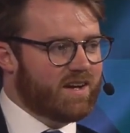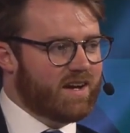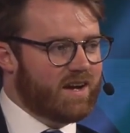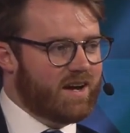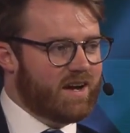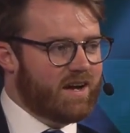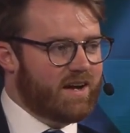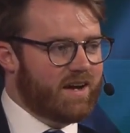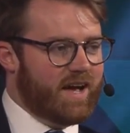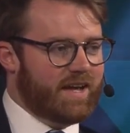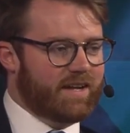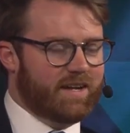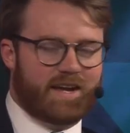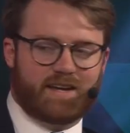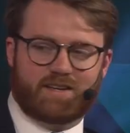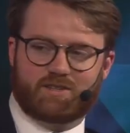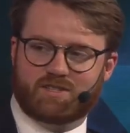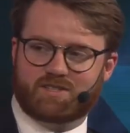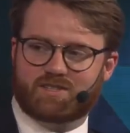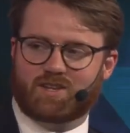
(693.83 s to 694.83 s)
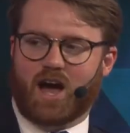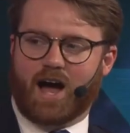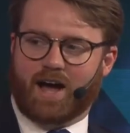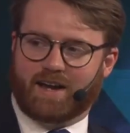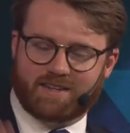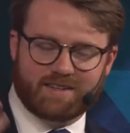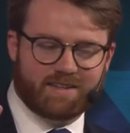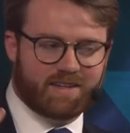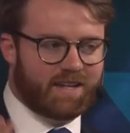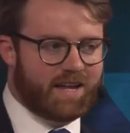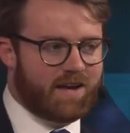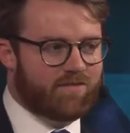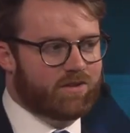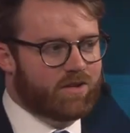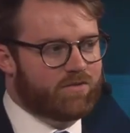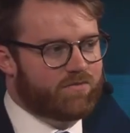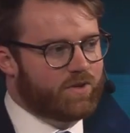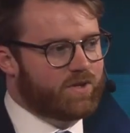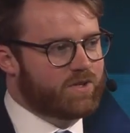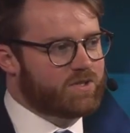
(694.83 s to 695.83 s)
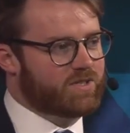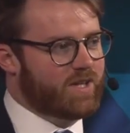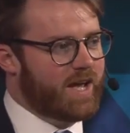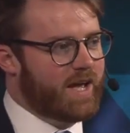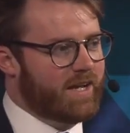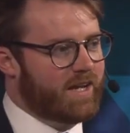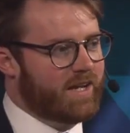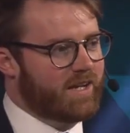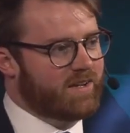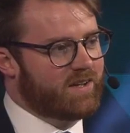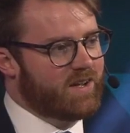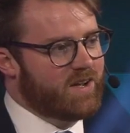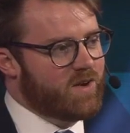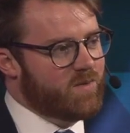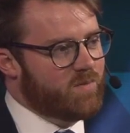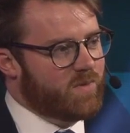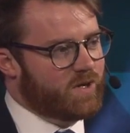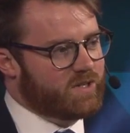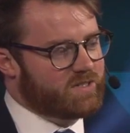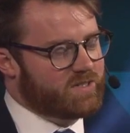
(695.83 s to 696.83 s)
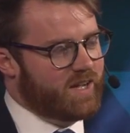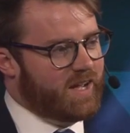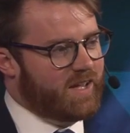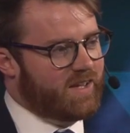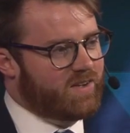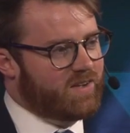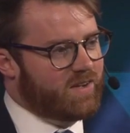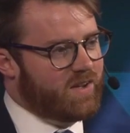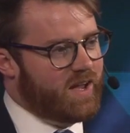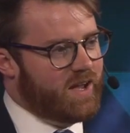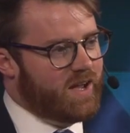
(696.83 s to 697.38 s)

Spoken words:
and like just heighten the level of understanding, because like